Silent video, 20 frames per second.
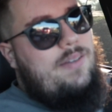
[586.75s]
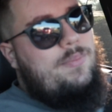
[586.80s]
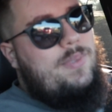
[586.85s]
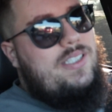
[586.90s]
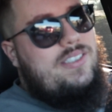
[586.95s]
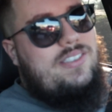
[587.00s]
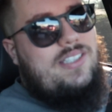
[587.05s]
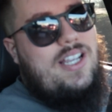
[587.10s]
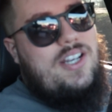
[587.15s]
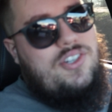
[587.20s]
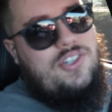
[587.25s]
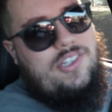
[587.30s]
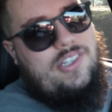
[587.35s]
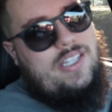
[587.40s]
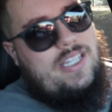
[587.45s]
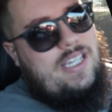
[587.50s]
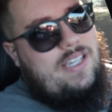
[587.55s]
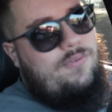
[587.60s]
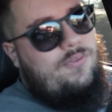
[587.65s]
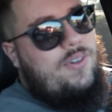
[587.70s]

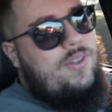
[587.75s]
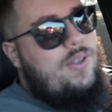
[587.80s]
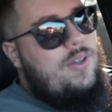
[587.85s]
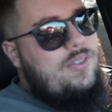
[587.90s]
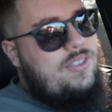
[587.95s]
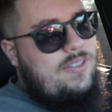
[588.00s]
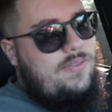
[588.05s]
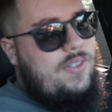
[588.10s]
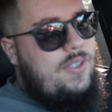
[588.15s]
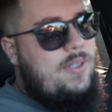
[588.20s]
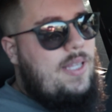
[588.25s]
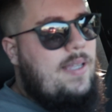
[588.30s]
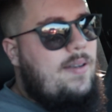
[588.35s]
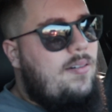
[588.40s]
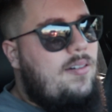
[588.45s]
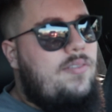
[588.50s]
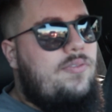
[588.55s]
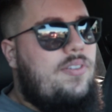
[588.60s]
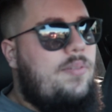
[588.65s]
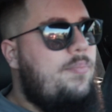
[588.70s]
Essentially, for those of you that
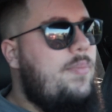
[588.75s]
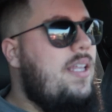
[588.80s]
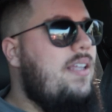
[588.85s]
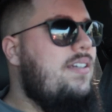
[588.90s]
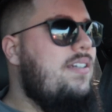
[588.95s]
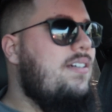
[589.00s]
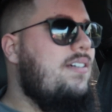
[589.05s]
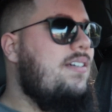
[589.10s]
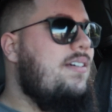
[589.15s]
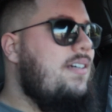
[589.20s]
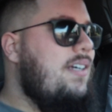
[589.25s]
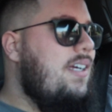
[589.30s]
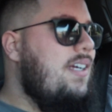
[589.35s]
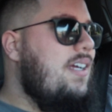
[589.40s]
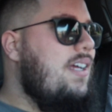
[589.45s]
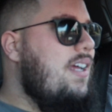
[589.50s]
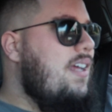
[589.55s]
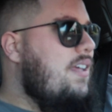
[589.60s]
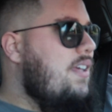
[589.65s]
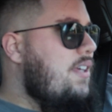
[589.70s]
aren't familiar,
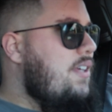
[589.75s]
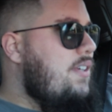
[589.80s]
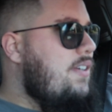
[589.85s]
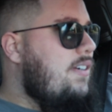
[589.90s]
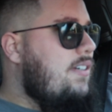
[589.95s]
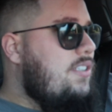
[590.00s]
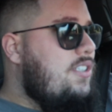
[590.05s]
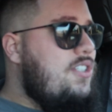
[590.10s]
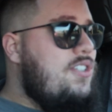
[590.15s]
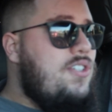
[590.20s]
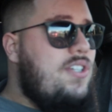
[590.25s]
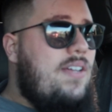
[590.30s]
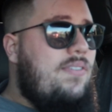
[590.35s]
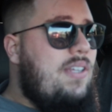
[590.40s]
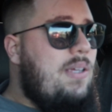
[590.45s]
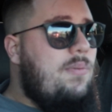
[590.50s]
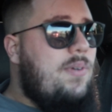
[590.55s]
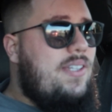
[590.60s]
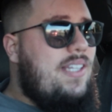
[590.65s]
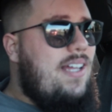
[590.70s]
you're just
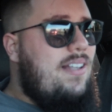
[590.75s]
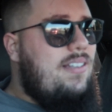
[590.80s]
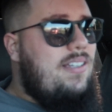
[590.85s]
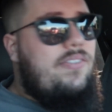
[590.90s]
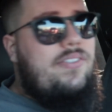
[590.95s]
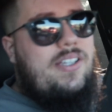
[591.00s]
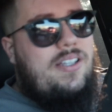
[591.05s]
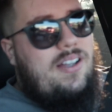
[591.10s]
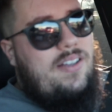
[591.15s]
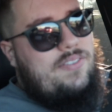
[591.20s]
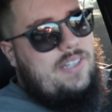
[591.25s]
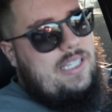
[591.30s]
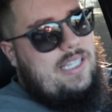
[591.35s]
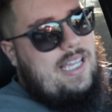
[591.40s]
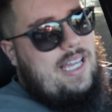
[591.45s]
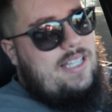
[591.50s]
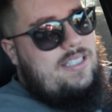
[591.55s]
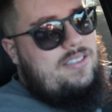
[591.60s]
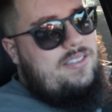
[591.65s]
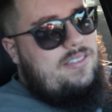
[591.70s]
shifting without lifting off the
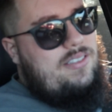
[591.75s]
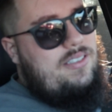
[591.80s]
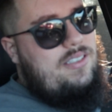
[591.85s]
gas.